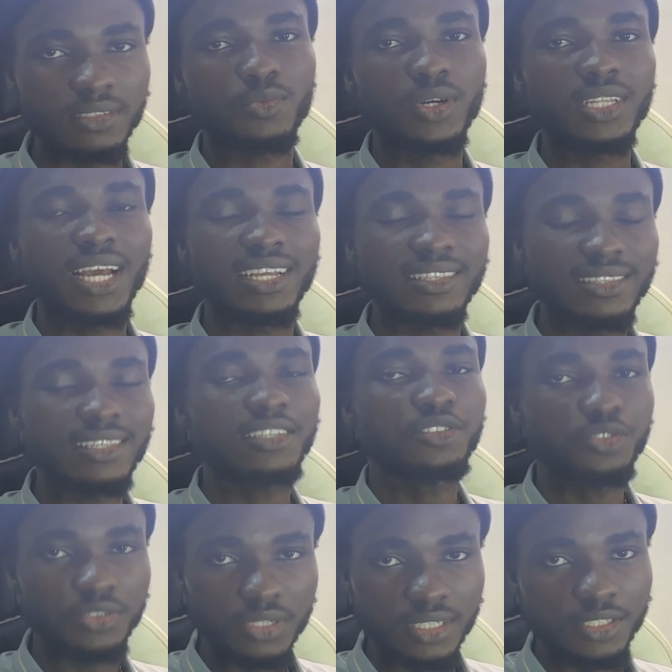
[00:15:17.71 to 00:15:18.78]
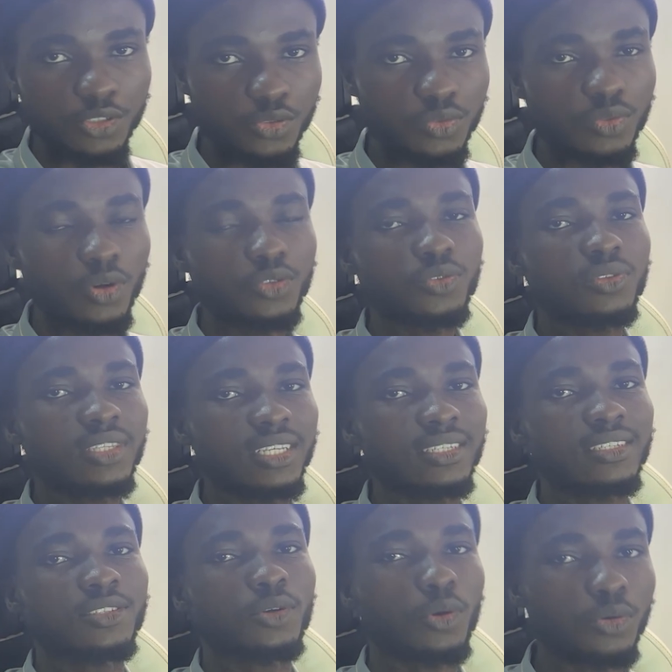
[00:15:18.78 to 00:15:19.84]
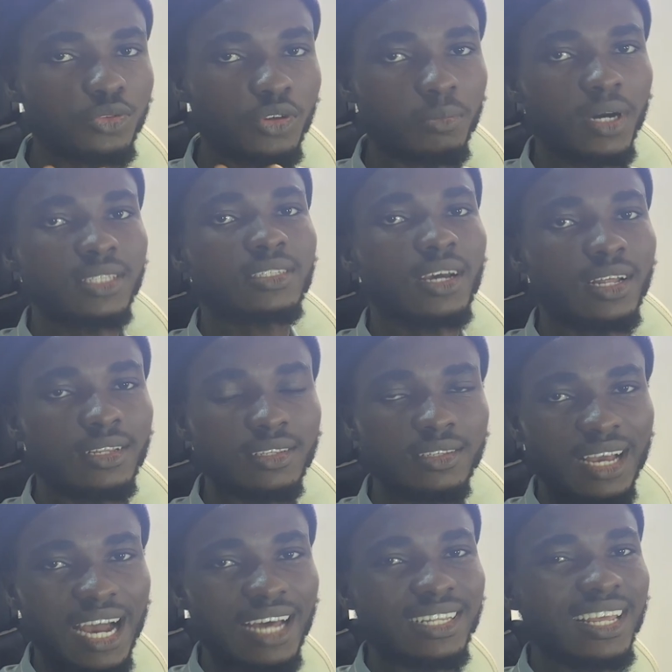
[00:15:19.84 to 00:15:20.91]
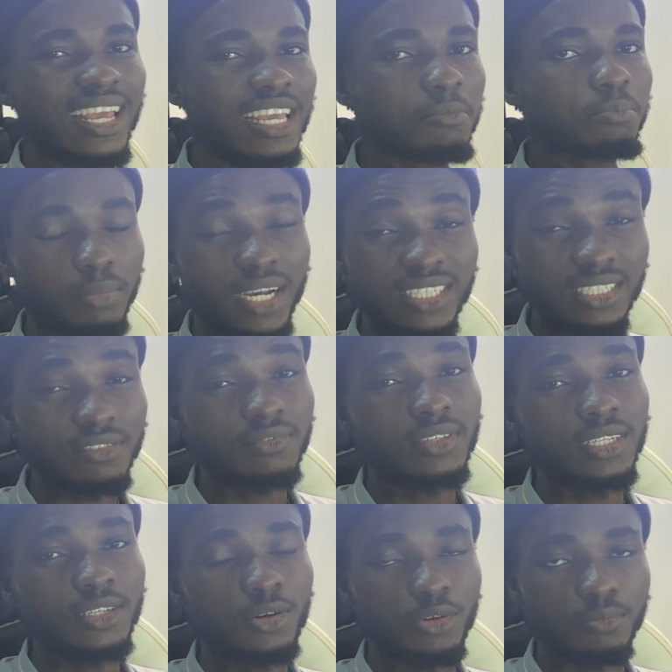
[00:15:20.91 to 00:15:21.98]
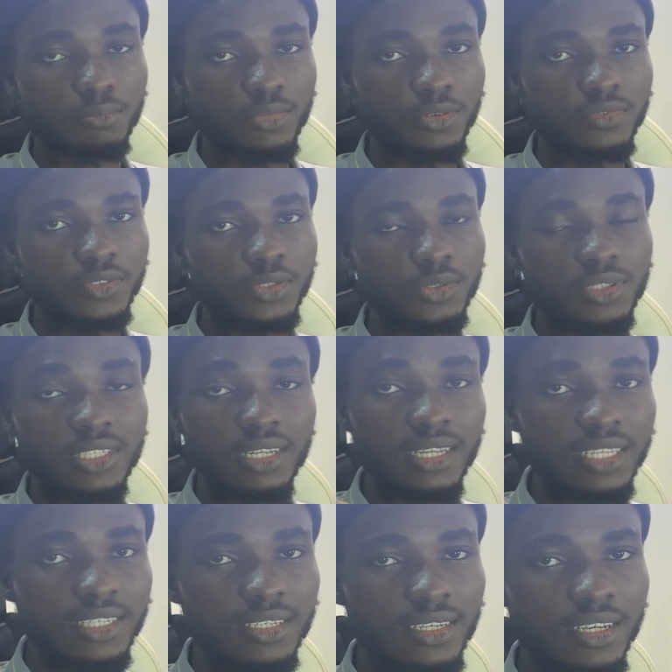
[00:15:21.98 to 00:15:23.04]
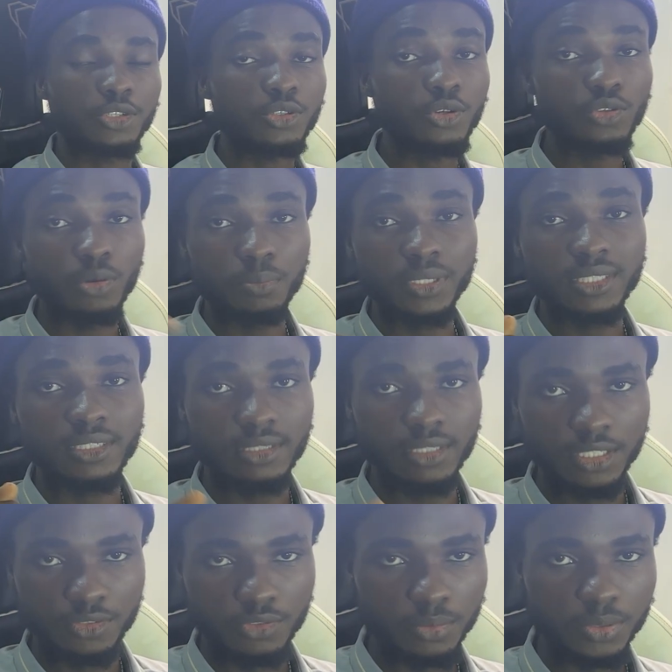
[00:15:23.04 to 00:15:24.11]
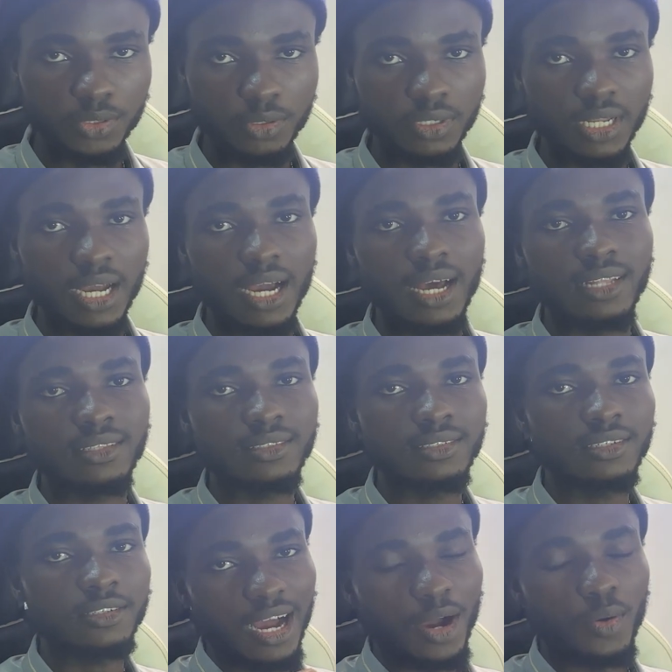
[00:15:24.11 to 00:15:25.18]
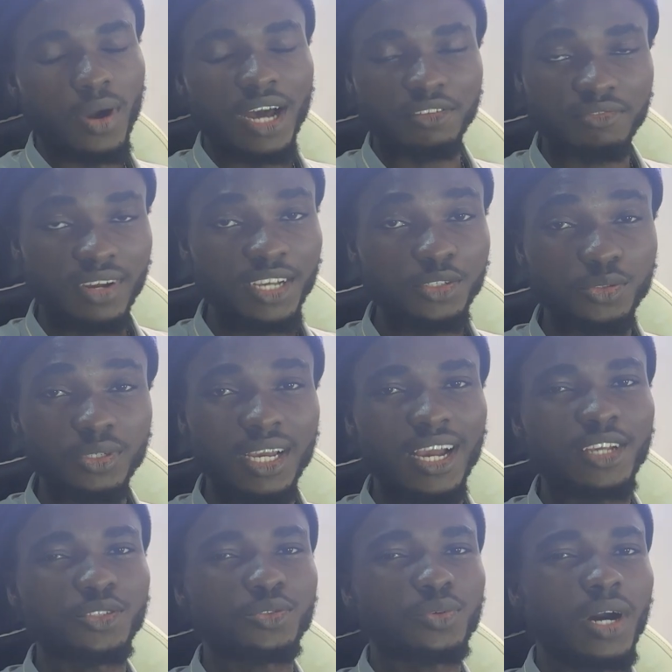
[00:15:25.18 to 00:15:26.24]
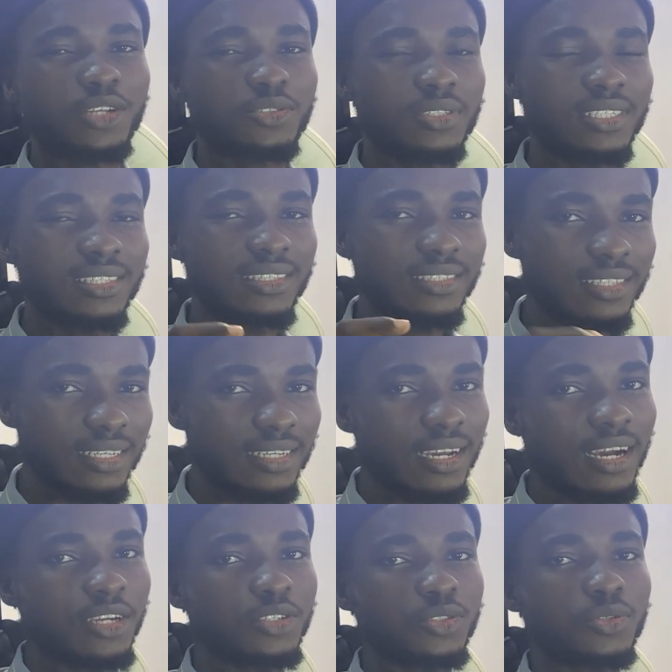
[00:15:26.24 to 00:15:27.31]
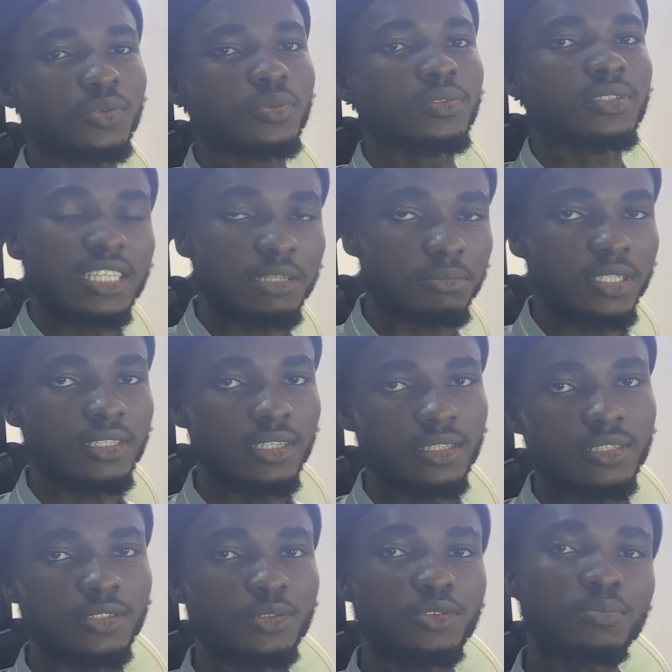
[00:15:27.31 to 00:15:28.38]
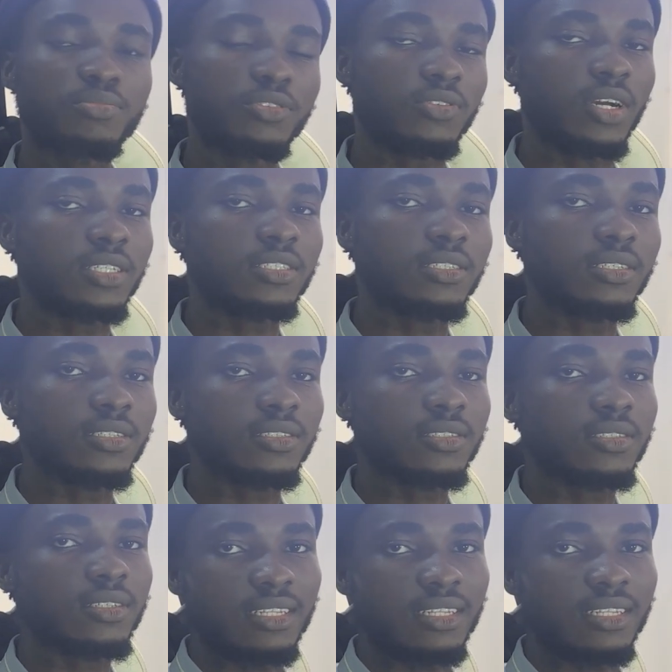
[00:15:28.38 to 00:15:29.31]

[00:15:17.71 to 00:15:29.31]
When I take trades, you also take it automatically and earn passively on Bluefin. So the link is also going to be in the description, and I'll advise you guys to actually take action immediately. Don't procrastinate.